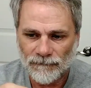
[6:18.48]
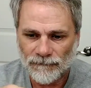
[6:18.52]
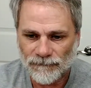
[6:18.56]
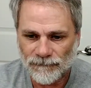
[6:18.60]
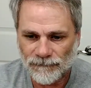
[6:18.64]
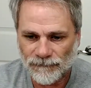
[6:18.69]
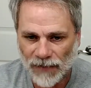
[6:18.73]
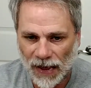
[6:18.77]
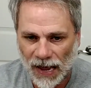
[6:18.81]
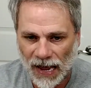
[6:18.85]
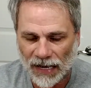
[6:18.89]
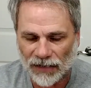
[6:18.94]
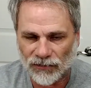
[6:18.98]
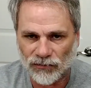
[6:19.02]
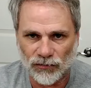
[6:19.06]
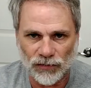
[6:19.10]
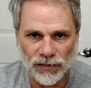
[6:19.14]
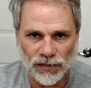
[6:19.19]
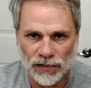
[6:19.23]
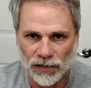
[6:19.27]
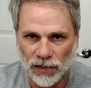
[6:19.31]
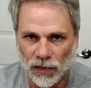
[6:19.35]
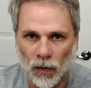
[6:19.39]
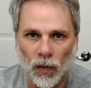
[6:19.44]

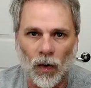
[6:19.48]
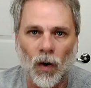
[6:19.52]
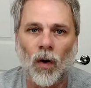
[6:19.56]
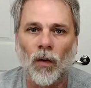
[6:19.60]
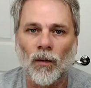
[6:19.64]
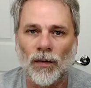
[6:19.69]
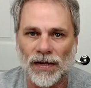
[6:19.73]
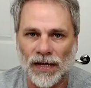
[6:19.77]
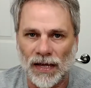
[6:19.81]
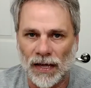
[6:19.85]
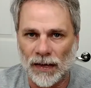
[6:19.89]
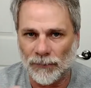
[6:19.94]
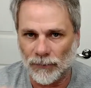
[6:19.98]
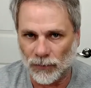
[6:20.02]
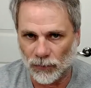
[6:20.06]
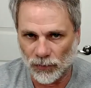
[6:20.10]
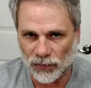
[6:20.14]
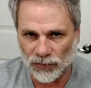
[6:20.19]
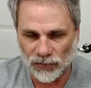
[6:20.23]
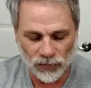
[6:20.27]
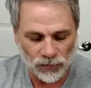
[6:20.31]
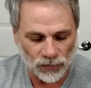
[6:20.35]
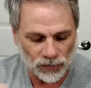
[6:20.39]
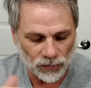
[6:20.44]
factory, you know, OEM,
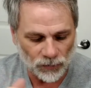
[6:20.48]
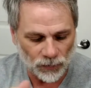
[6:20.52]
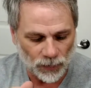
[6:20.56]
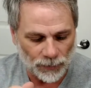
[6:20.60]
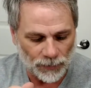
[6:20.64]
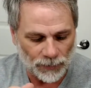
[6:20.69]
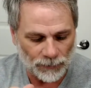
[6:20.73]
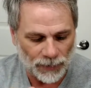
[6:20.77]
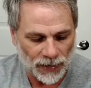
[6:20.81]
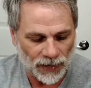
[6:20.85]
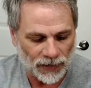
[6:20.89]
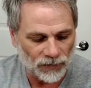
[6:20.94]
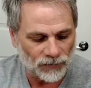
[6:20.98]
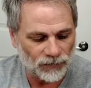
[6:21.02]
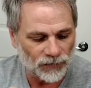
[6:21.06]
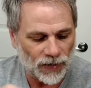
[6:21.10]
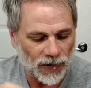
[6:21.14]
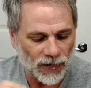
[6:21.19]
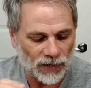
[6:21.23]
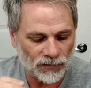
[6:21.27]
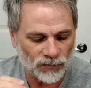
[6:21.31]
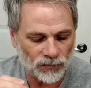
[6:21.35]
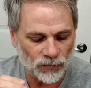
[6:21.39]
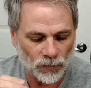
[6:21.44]
original equipment
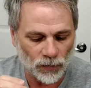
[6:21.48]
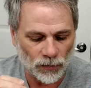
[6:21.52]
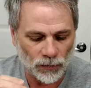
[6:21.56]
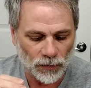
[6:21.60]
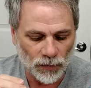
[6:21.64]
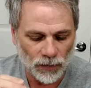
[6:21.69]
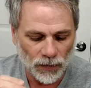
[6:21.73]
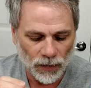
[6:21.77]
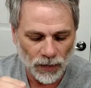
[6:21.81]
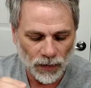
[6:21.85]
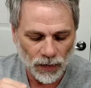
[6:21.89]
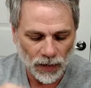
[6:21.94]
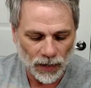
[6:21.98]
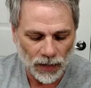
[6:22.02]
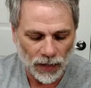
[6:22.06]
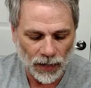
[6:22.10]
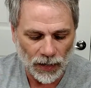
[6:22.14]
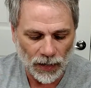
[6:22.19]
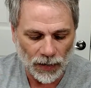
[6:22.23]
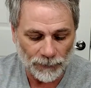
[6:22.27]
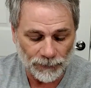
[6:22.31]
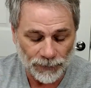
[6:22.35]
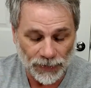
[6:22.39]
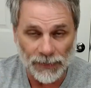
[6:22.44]
manufacturer.
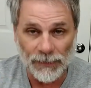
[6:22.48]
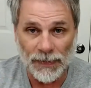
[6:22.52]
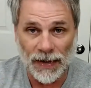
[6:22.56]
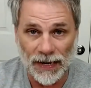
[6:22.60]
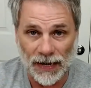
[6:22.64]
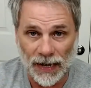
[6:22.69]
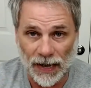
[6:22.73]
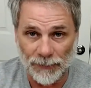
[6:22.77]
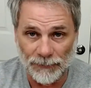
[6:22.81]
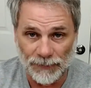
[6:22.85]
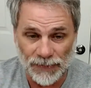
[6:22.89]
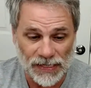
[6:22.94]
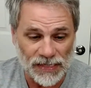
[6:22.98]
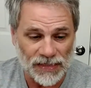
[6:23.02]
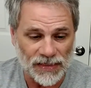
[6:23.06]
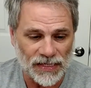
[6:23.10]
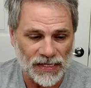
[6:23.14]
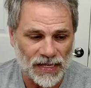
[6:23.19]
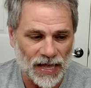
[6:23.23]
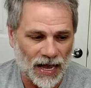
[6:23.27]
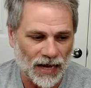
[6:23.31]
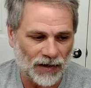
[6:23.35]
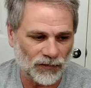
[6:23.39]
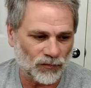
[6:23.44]
Uh, they may not be
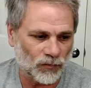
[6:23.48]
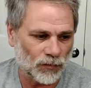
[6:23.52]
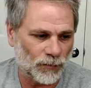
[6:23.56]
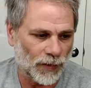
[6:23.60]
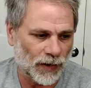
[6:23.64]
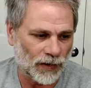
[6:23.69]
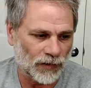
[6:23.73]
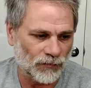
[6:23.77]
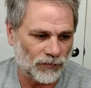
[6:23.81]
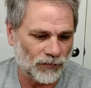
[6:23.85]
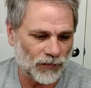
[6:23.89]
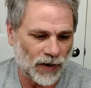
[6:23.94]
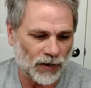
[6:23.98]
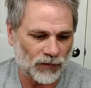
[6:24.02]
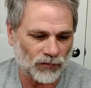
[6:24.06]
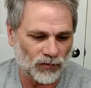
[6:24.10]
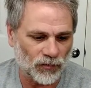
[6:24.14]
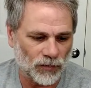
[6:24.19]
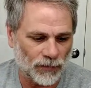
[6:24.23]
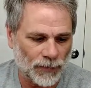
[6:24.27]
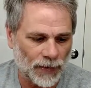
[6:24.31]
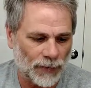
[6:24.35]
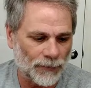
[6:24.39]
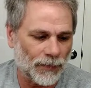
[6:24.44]
the actual manufacturer.
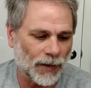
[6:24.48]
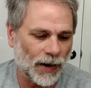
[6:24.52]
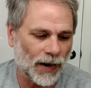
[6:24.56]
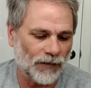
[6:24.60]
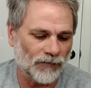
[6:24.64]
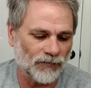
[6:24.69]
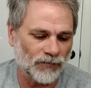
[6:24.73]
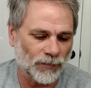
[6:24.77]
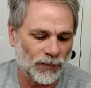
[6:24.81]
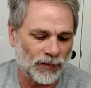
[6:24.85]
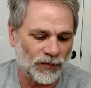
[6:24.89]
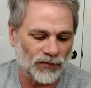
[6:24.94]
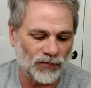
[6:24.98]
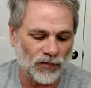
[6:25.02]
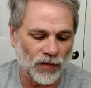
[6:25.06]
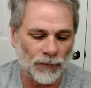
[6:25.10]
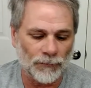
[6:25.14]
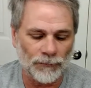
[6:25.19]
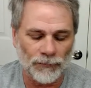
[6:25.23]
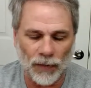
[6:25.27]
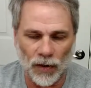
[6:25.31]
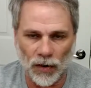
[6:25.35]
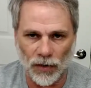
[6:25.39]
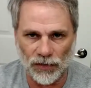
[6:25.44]
They may buy them from a
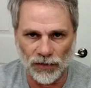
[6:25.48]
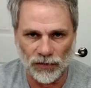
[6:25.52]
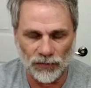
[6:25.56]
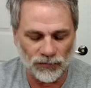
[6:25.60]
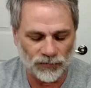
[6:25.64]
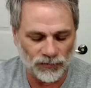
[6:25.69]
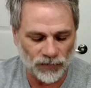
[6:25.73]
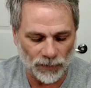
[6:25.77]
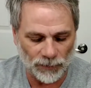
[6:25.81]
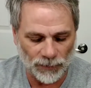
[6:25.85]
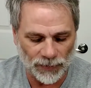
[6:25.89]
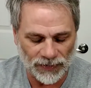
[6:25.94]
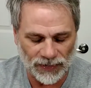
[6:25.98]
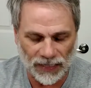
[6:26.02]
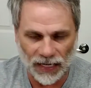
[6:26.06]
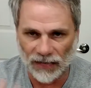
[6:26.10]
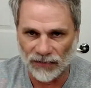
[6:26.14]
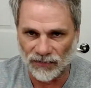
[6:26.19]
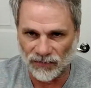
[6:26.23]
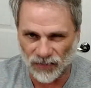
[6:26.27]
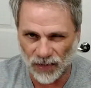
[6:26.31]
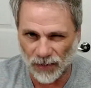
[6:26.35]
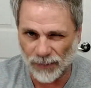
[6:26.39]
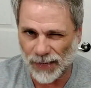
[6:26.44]
sub party or something like
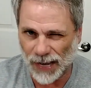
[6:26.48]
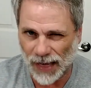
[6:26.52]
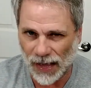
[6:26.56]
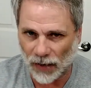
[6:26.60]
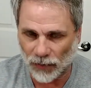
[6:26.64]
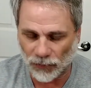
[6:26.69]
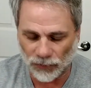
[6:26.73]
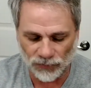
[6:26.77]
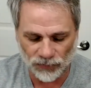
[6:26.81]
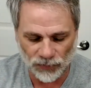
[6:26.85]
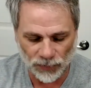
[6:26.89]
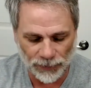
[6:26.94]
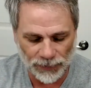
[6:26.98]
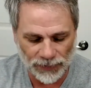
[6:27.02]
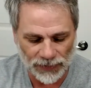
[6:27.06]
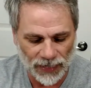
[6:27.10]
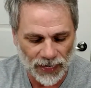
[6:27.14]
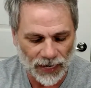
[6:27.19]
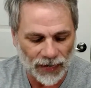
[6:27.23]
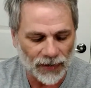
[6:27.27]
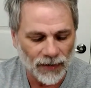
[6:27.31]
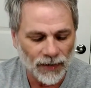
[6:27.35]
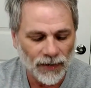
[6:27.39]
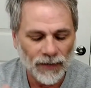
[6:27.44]
that, sub it out or something like
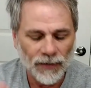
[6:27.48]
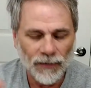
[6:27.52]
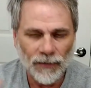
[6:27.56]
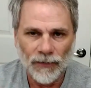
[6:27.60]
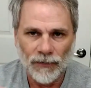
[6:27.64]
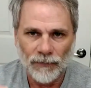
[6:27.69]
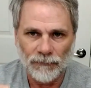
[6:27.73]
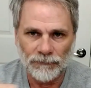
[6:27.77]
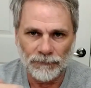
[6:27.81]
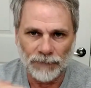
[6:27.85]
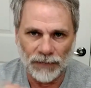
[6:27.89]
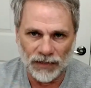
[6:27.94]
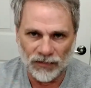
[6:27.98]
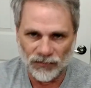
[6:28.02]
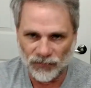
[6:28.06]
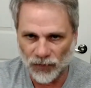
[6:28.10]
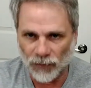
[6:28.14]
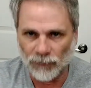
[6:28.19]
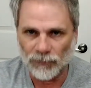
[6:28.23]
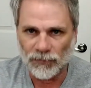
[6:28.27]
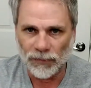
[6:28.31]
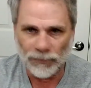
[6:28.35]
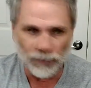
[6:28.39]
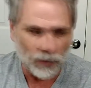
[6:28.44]
that. But it's
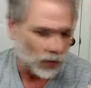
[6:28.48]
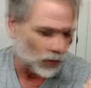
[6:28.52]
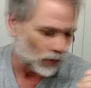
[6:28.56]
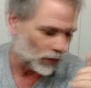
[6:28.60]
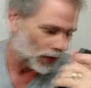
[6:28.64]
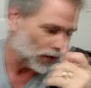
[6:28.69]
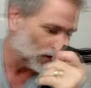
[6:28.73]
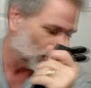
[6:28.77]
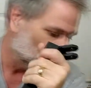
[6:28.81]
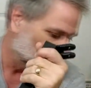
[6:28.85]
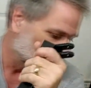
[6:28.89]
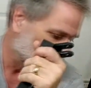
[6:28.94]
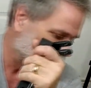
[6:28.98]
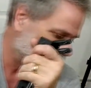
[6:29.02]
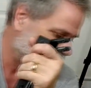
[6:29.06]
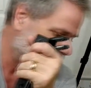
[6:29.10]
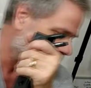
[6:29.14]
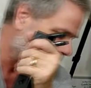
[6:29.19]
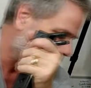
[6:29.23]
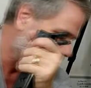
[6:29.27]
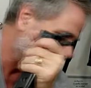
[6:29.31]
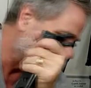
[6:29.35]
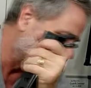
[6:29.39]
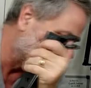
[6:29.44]
from Kubota. It's
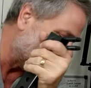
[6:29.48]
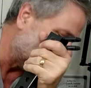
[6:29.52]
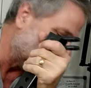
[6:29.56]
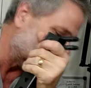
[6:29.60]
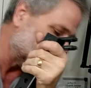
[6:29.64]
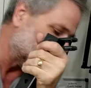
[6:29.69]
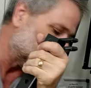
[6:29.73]
got a Kubota